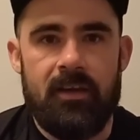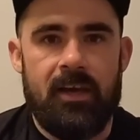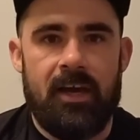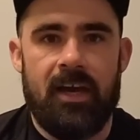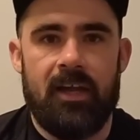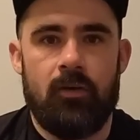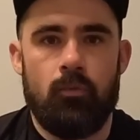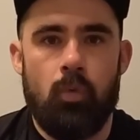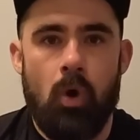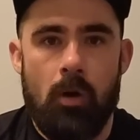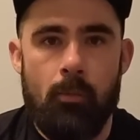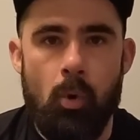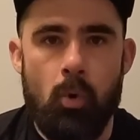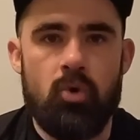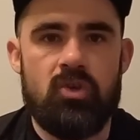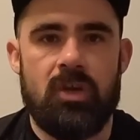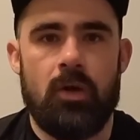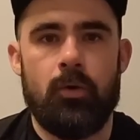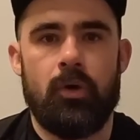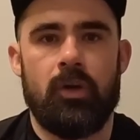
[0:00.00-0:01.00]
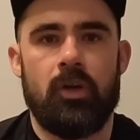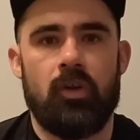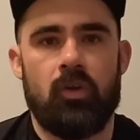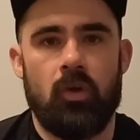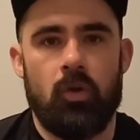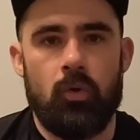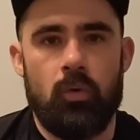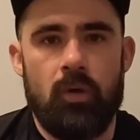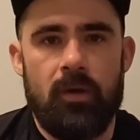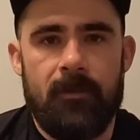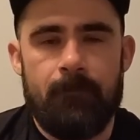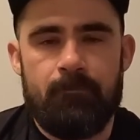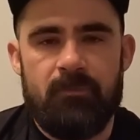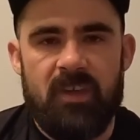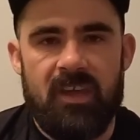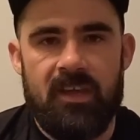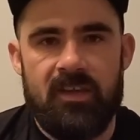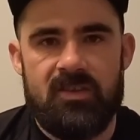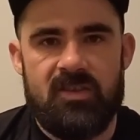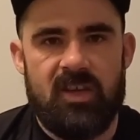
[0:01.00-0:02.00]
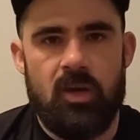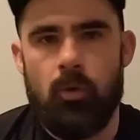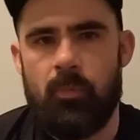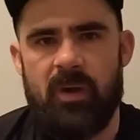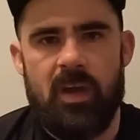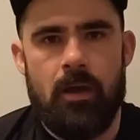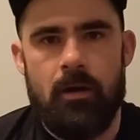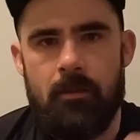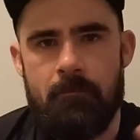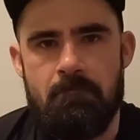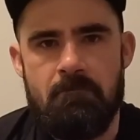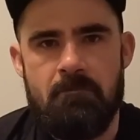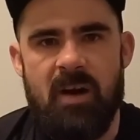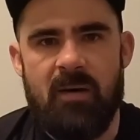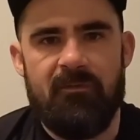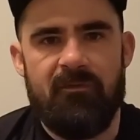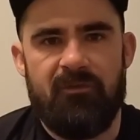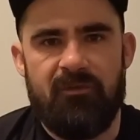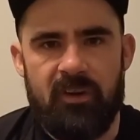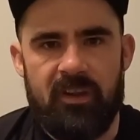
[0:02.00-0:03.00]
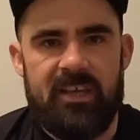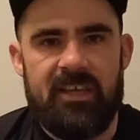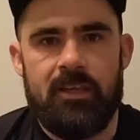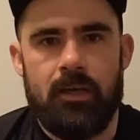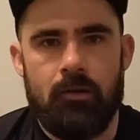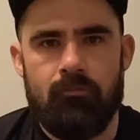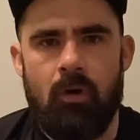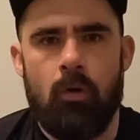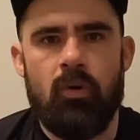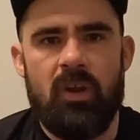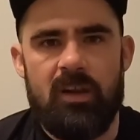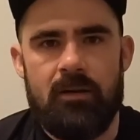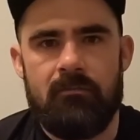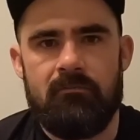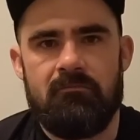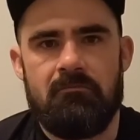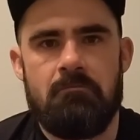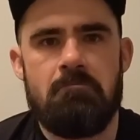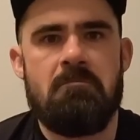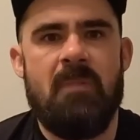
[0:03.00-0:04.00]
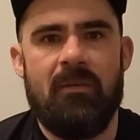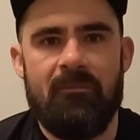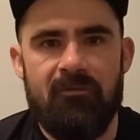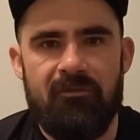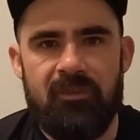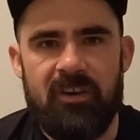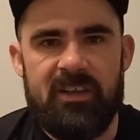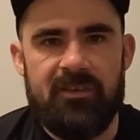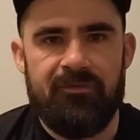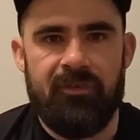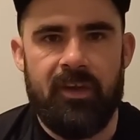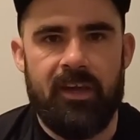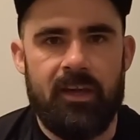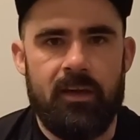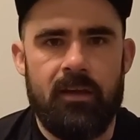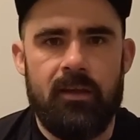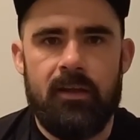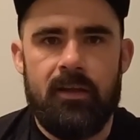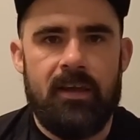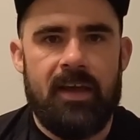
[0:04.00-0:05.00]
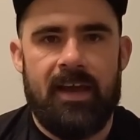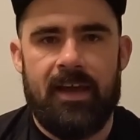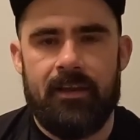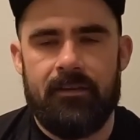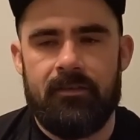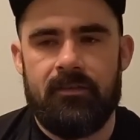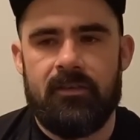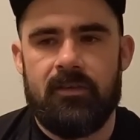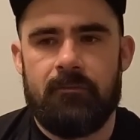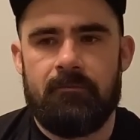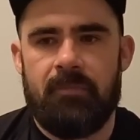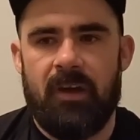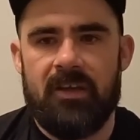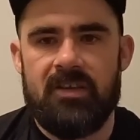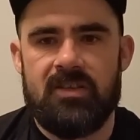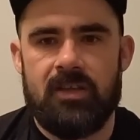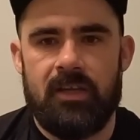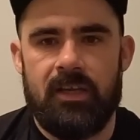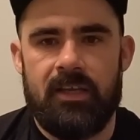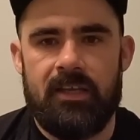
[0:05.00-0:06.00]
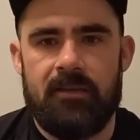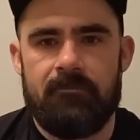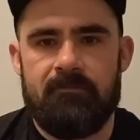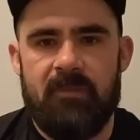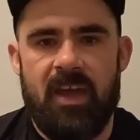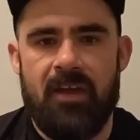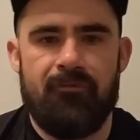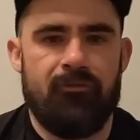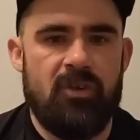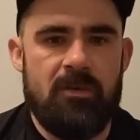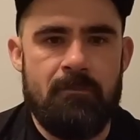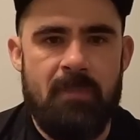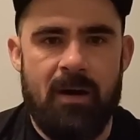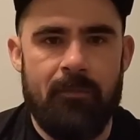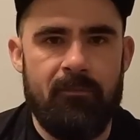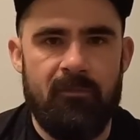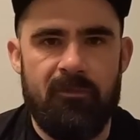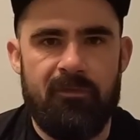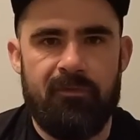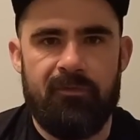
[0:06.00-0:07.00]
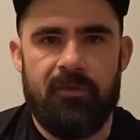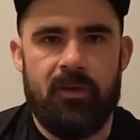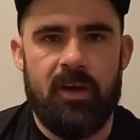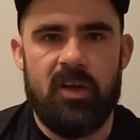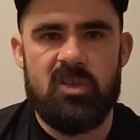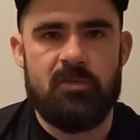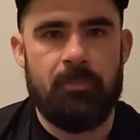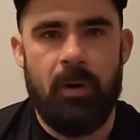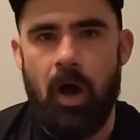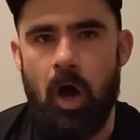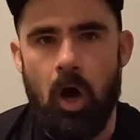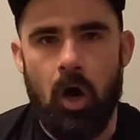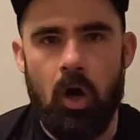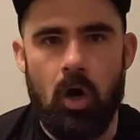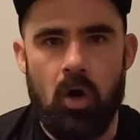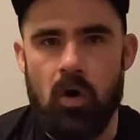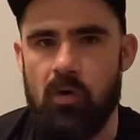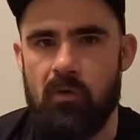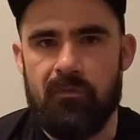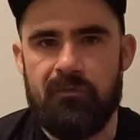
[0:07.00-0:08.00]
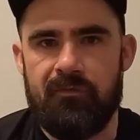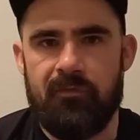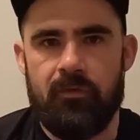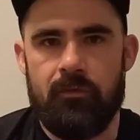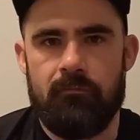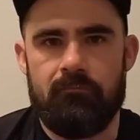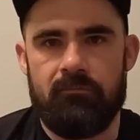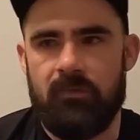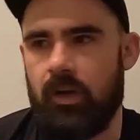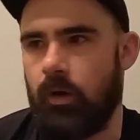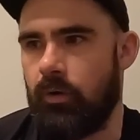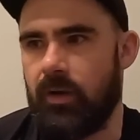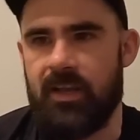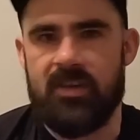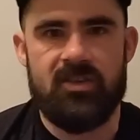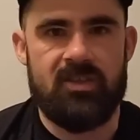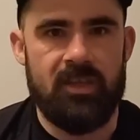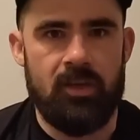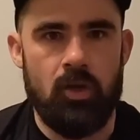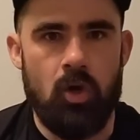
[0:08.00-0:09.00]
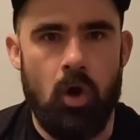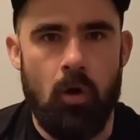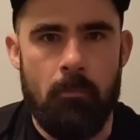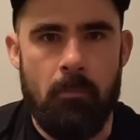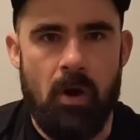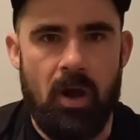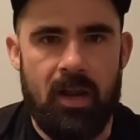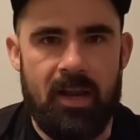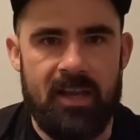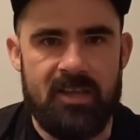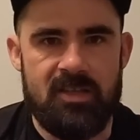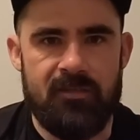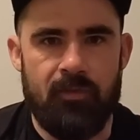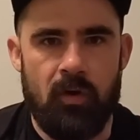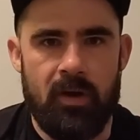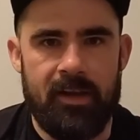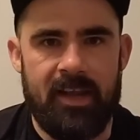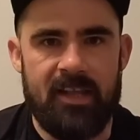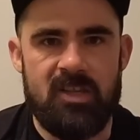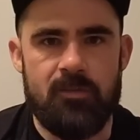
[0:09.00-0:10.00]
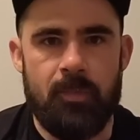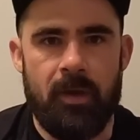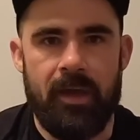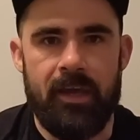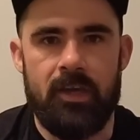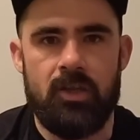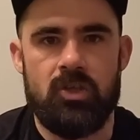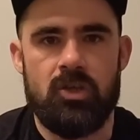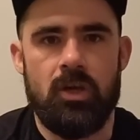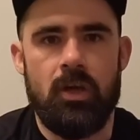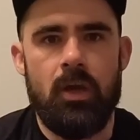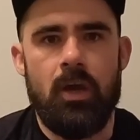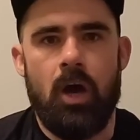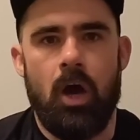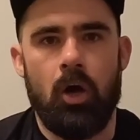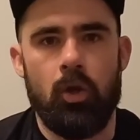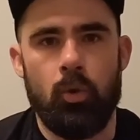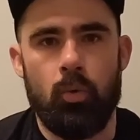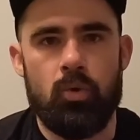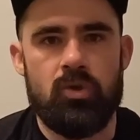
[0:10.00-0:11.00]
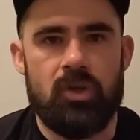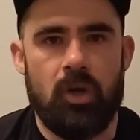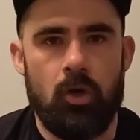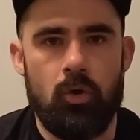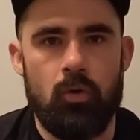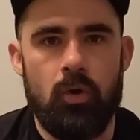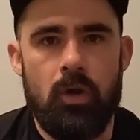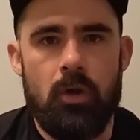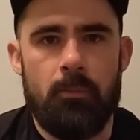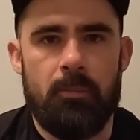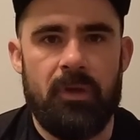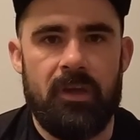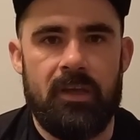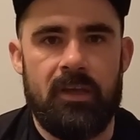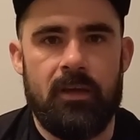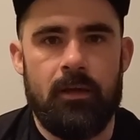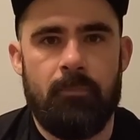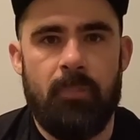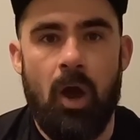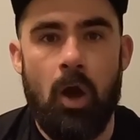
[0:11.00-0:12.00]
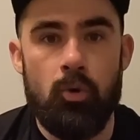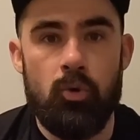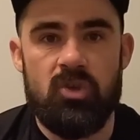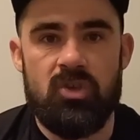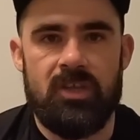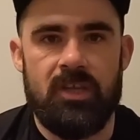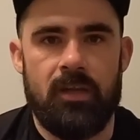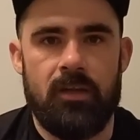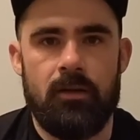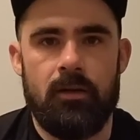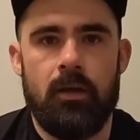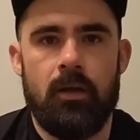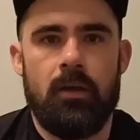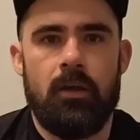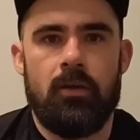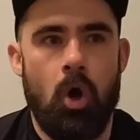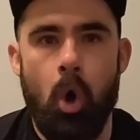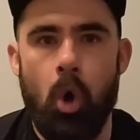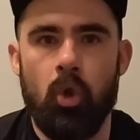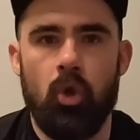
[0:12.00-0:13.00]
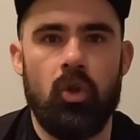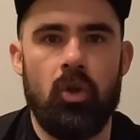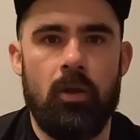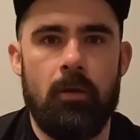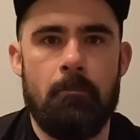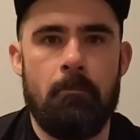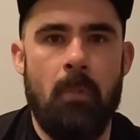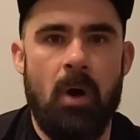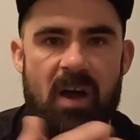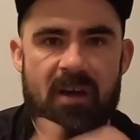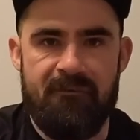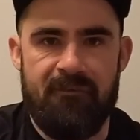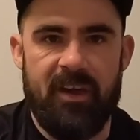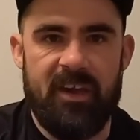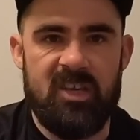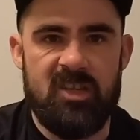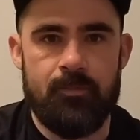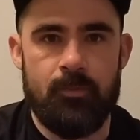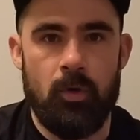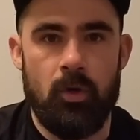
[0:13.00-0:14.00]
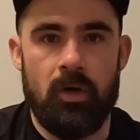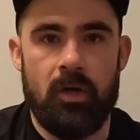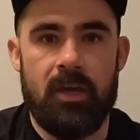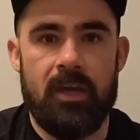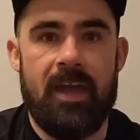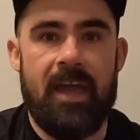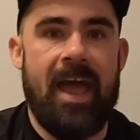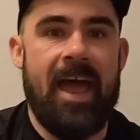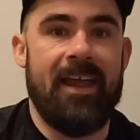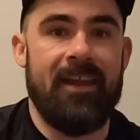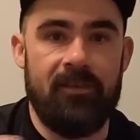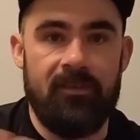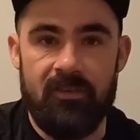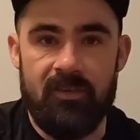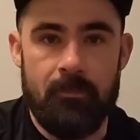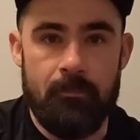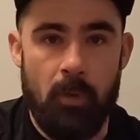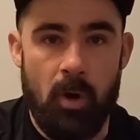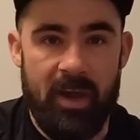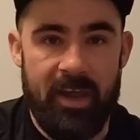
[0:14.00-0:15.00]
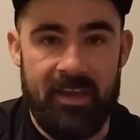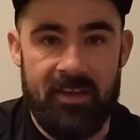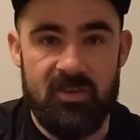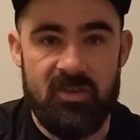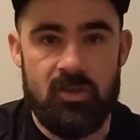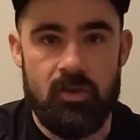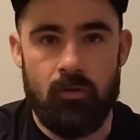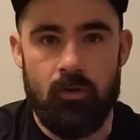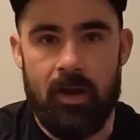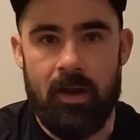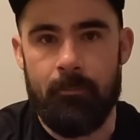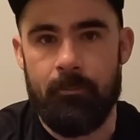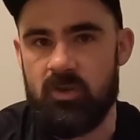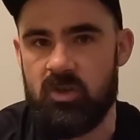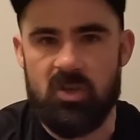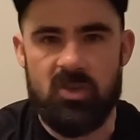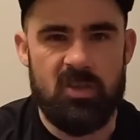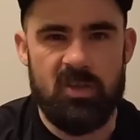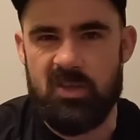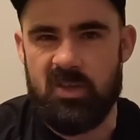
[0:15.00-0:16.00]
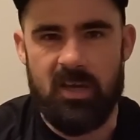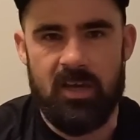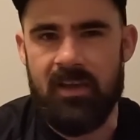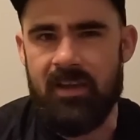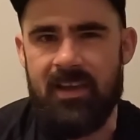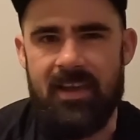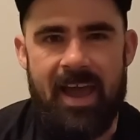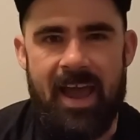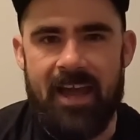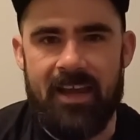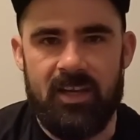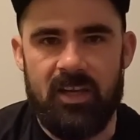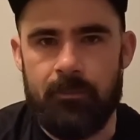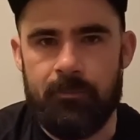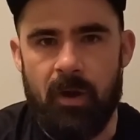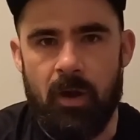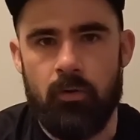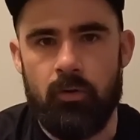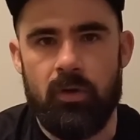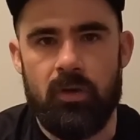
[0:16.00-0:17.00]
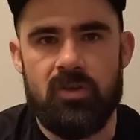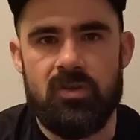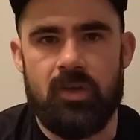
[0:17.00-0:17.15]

And what I'm also going to do is it'll be a rolling monthly thing, and basically every month, as part of, you know, listing on my classified ads page, I'll also be posting on my Facebook and my Instagram just as a added bonus.